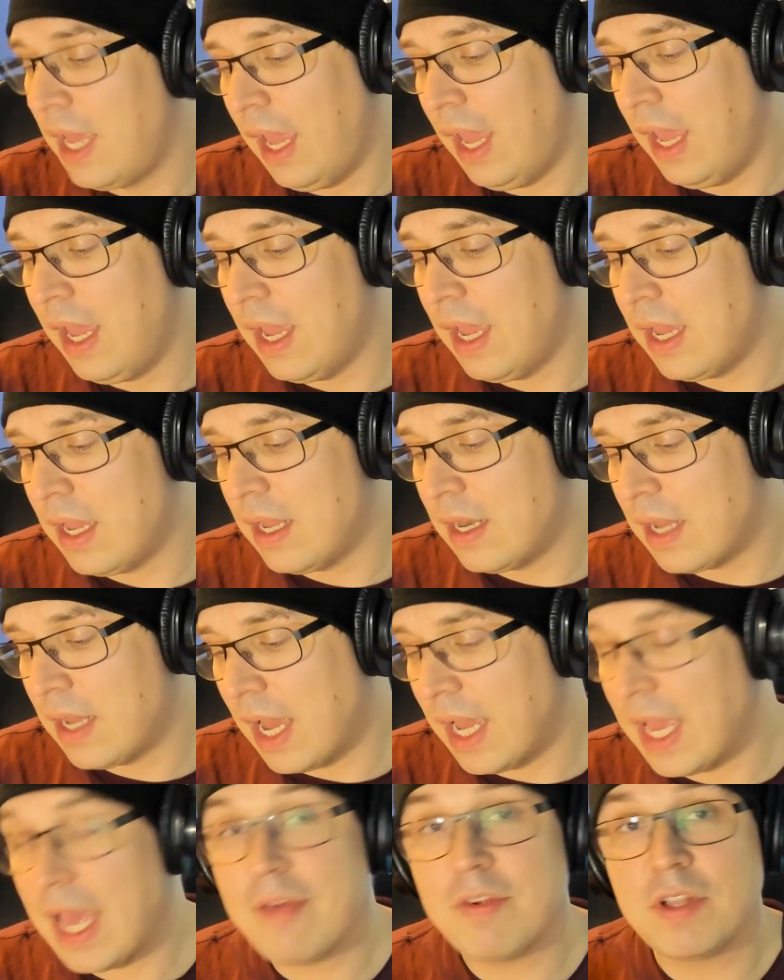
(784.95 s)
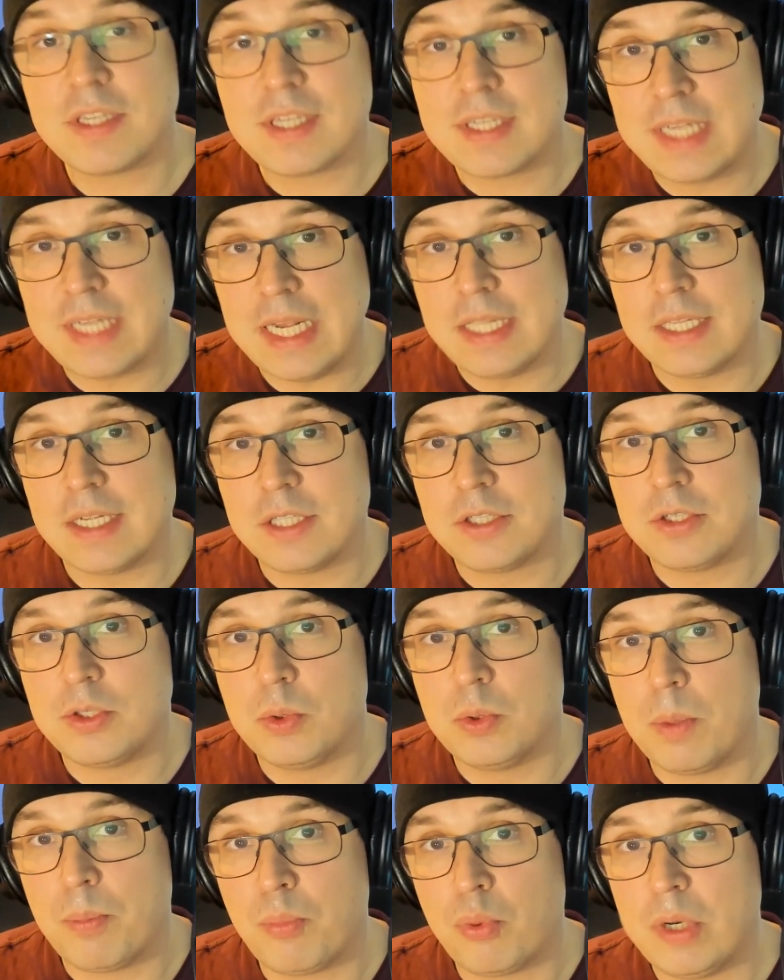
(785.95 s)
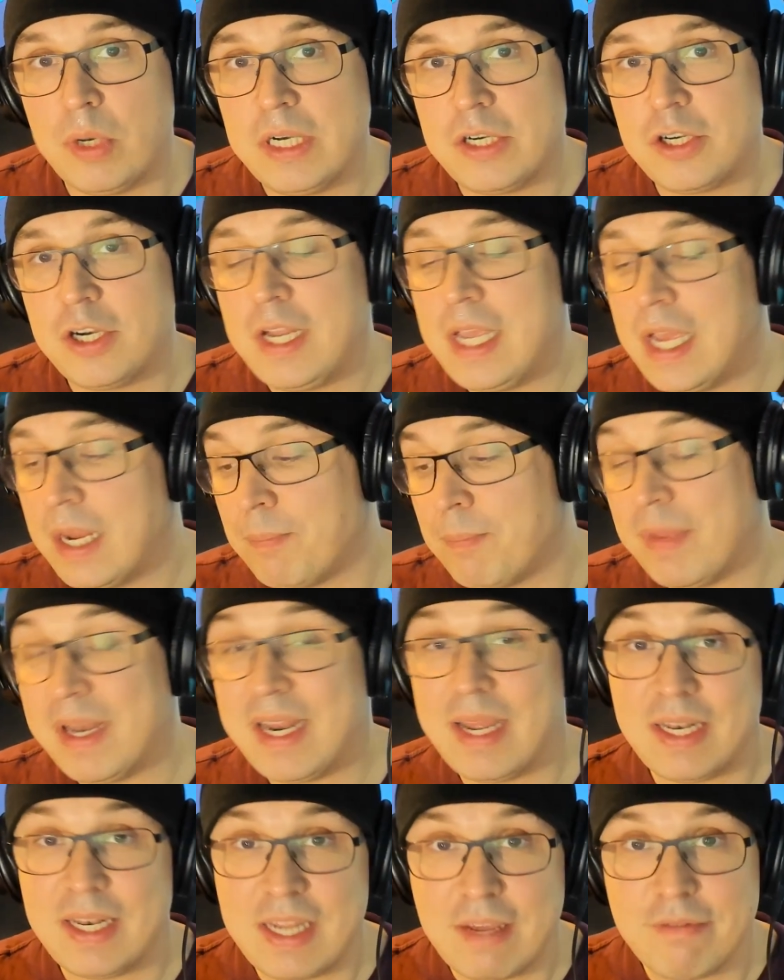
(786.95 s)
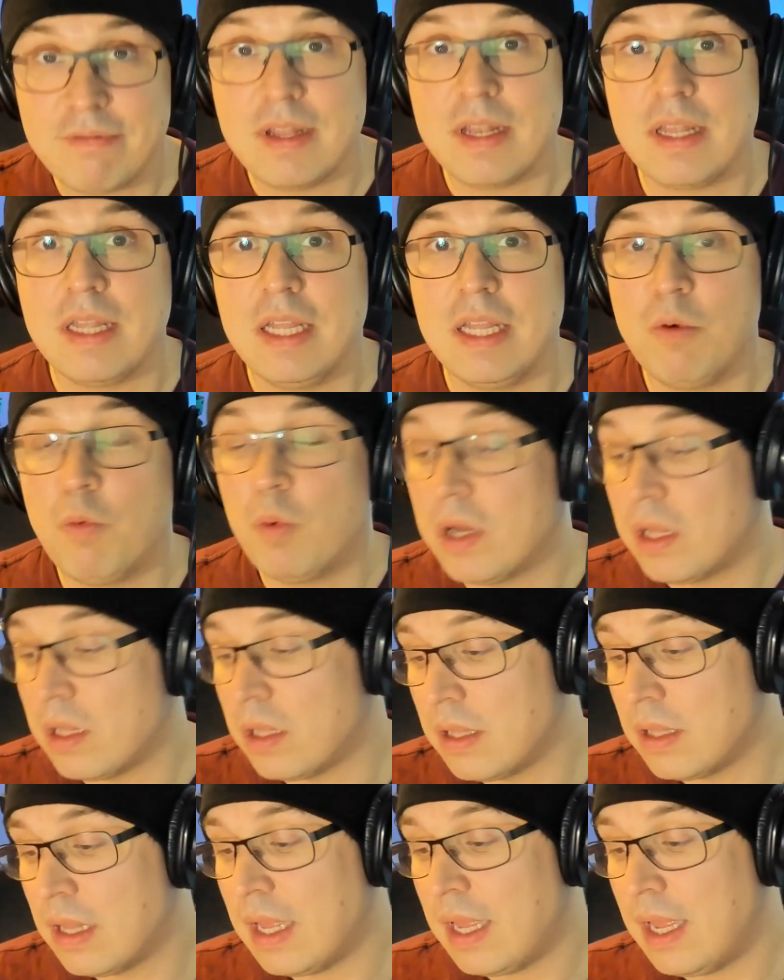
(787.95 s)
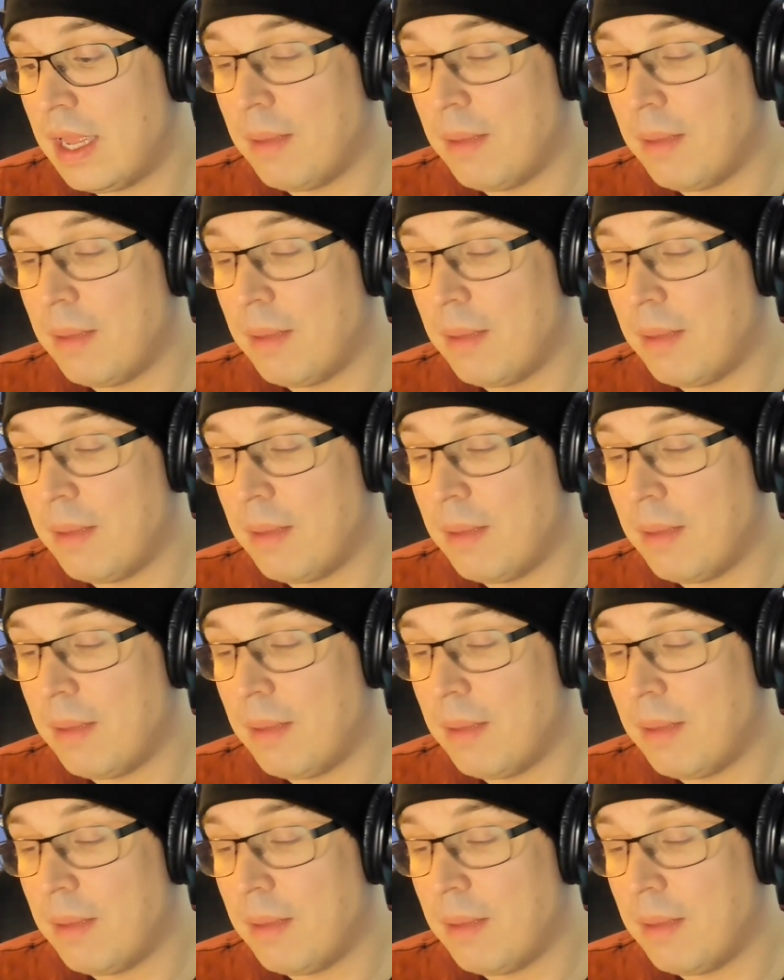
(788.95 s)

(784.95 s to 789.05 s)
And I haven't sent it to a printer yet, but I definitely will.